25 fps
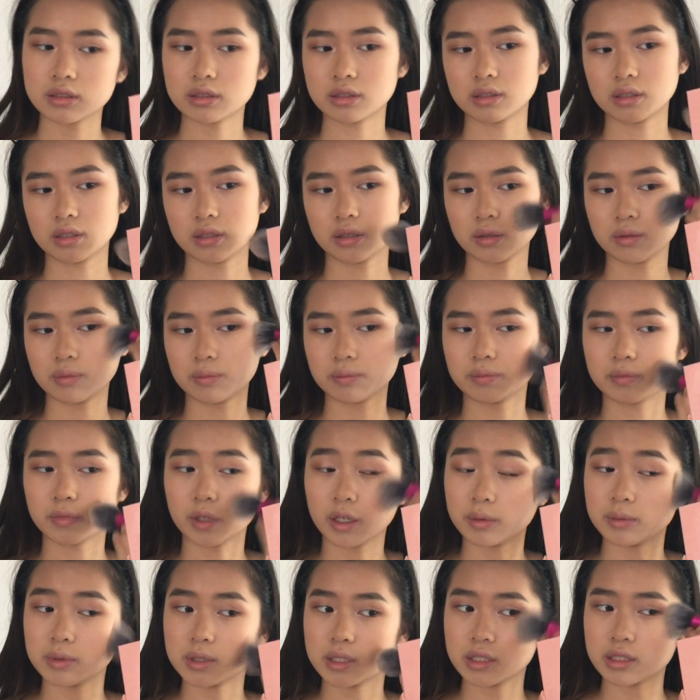So
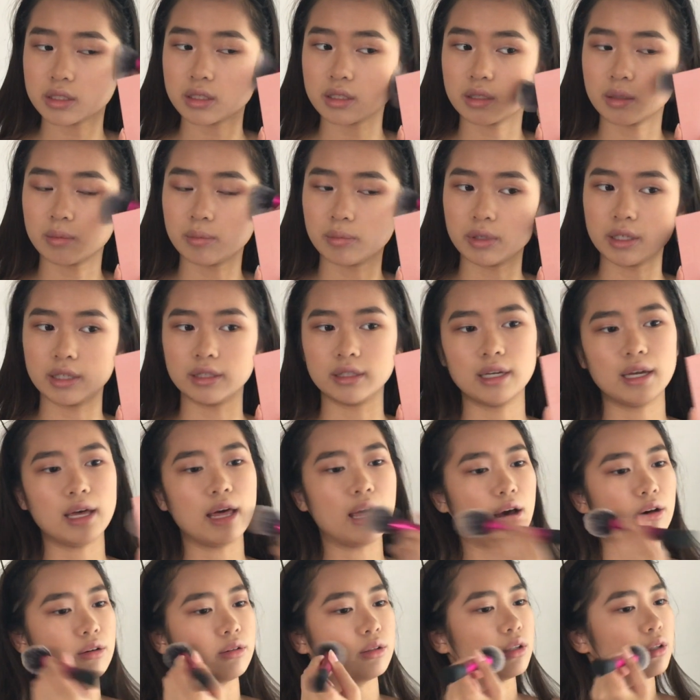I'm just gonna blend
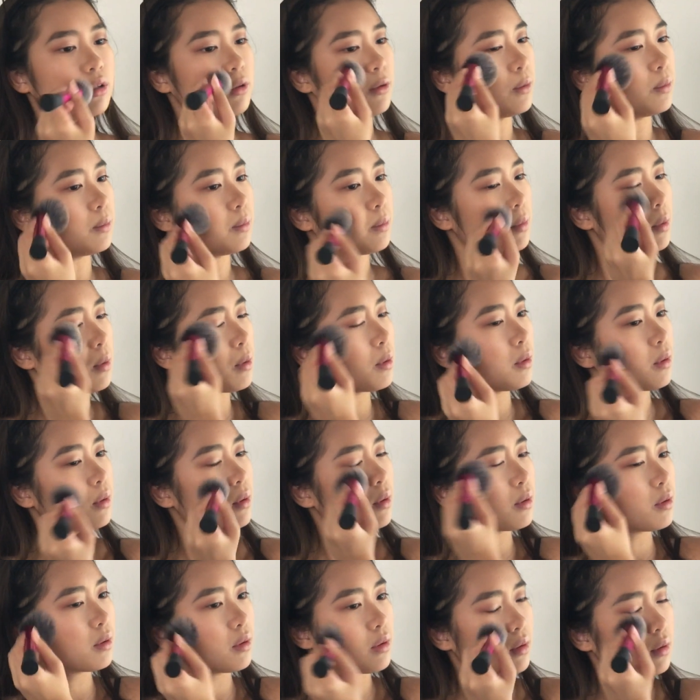that out though.
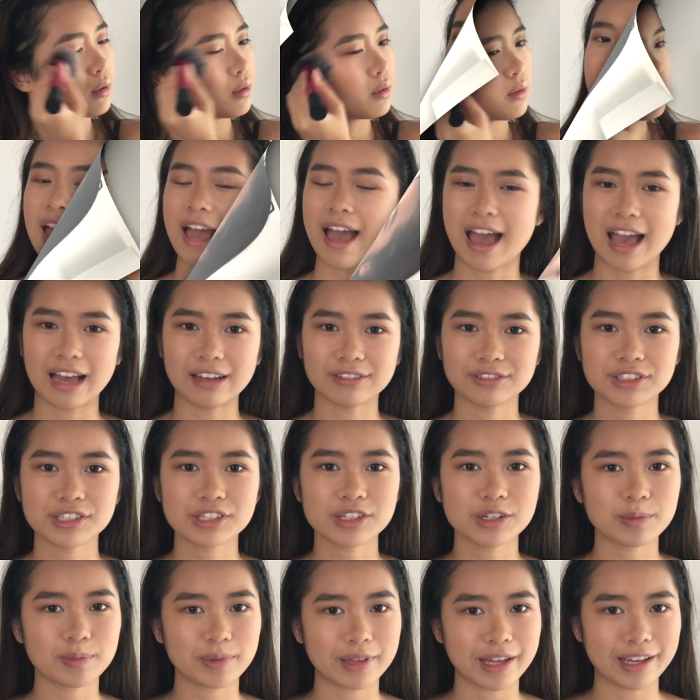
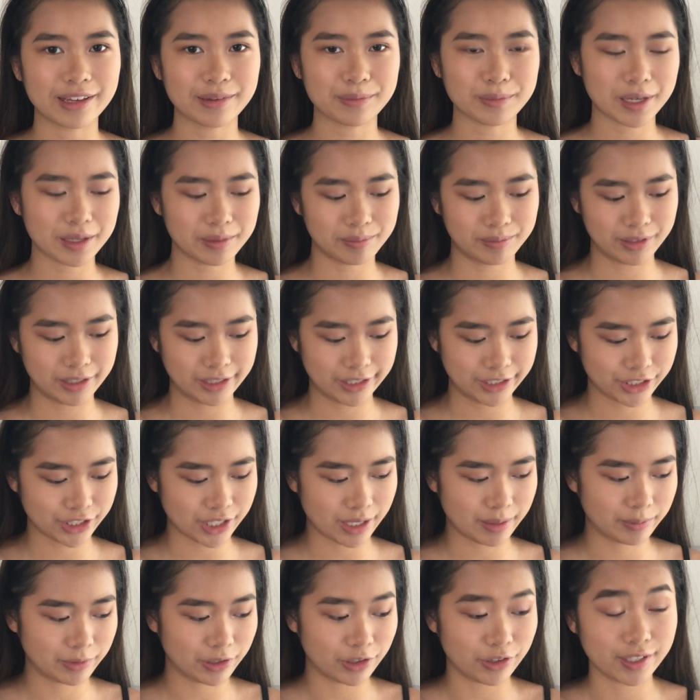After applying my blush,
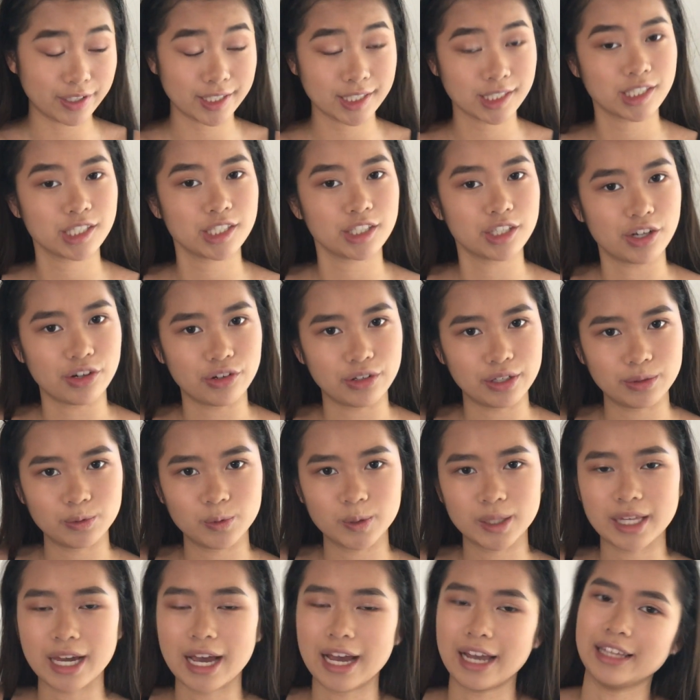I'm going to go in
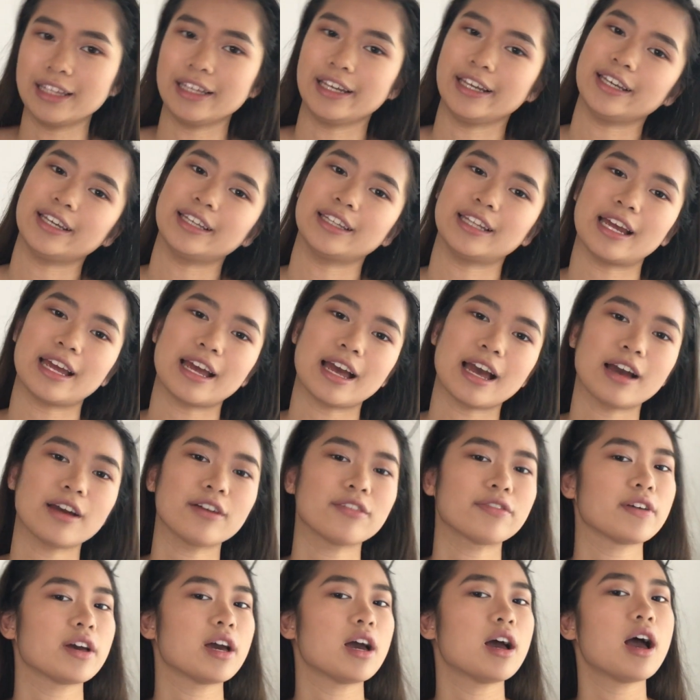with highlight, and I
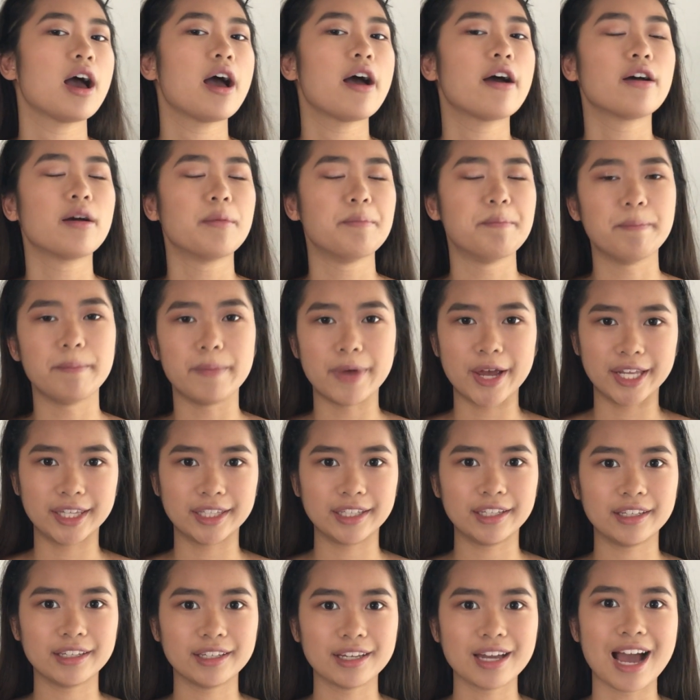have
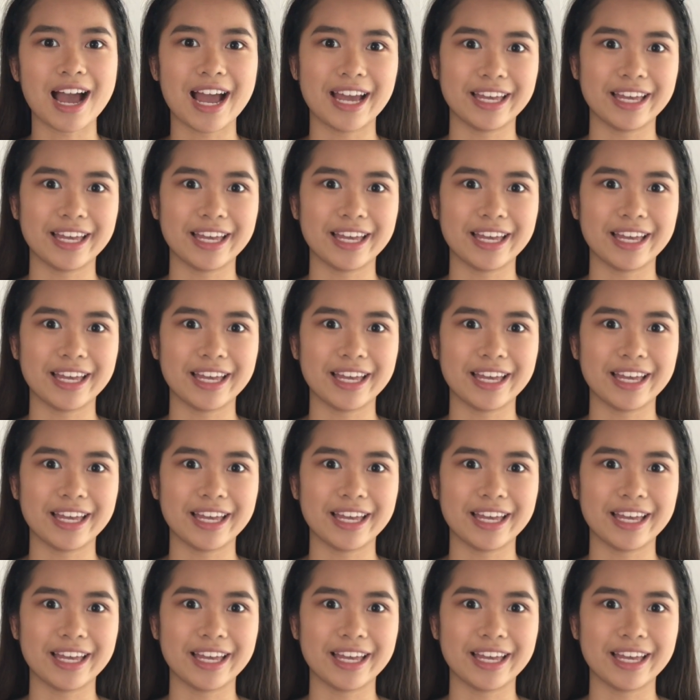many